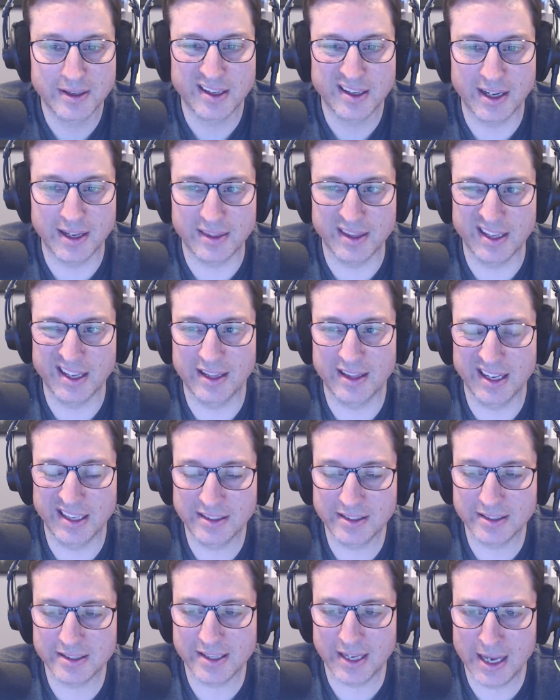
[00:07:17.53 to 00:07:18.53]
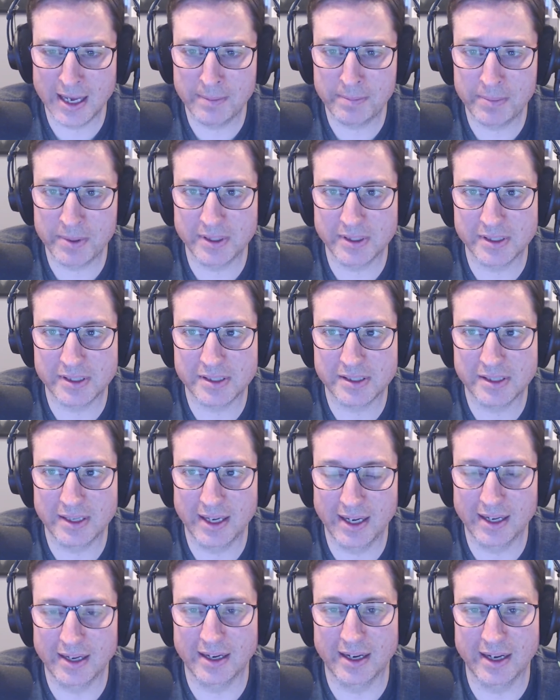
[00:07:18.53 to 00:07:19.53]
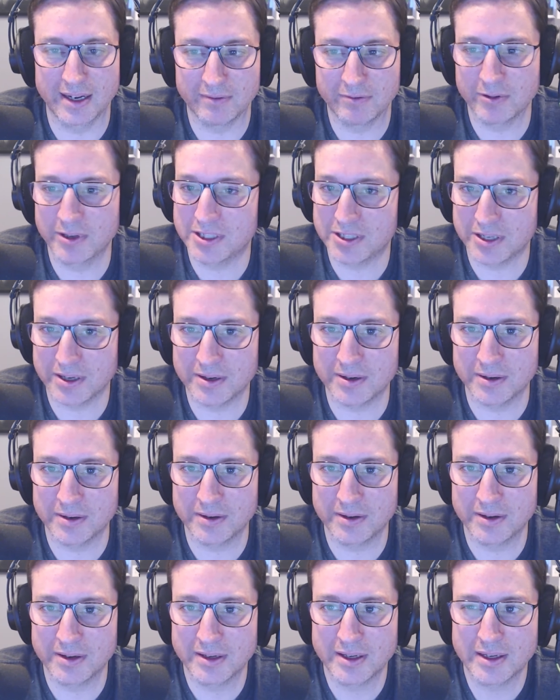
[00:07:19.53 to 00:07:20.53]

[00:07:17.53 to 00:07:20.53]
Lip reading: And that just happens at every turn.